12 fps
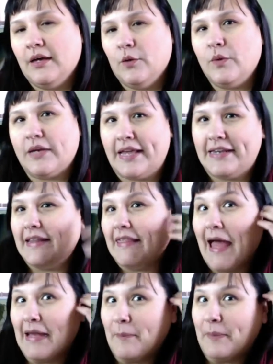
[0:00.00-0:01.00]
We'll get into
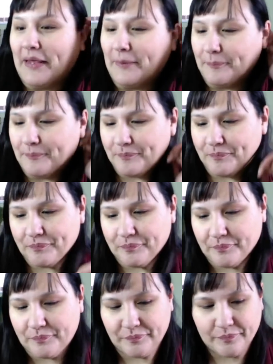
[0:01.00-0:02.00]
that in a bit.
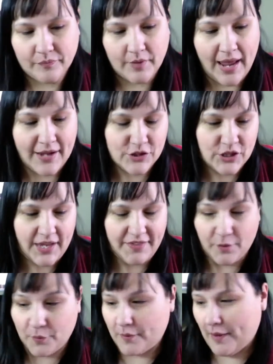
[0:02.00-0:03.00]
Actually, I
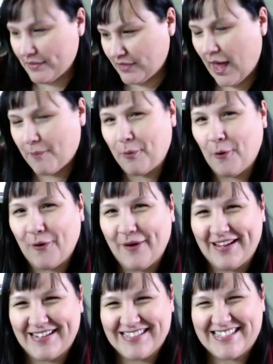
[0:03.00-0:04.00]
think we're at that
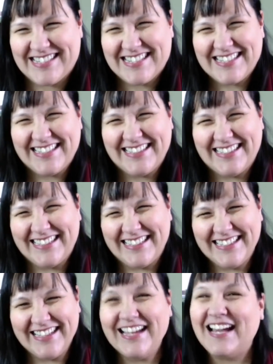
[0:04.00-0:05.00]
point.
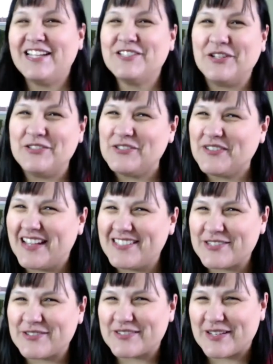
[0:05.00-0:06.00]
I told you guys
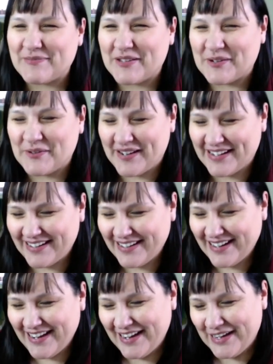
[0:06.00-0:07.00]
this was going to be quick.
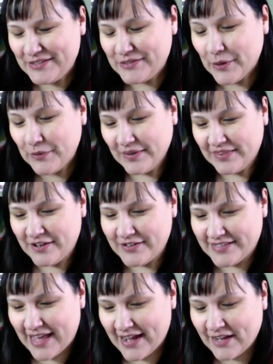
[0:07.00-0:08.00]
So there's
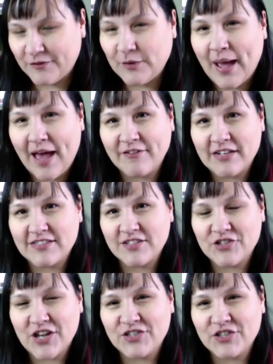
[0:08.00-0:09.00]
that. If you have any
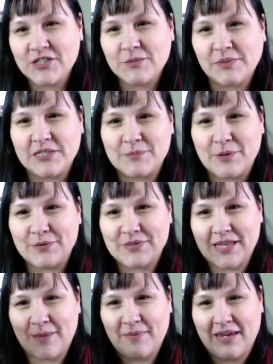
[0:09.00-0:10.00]
suggestions, please post
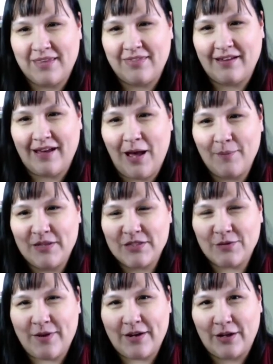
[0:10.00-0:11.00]
them in the comments
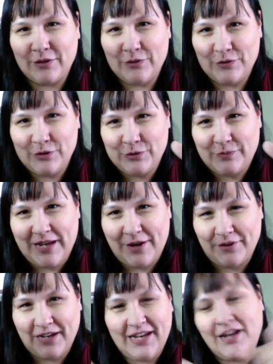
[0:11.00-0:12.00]
thread on YouTube
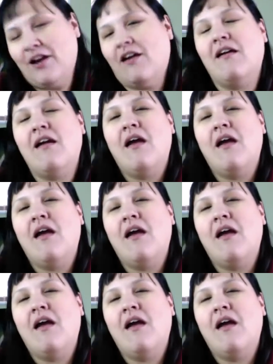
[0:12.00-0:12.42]
down here,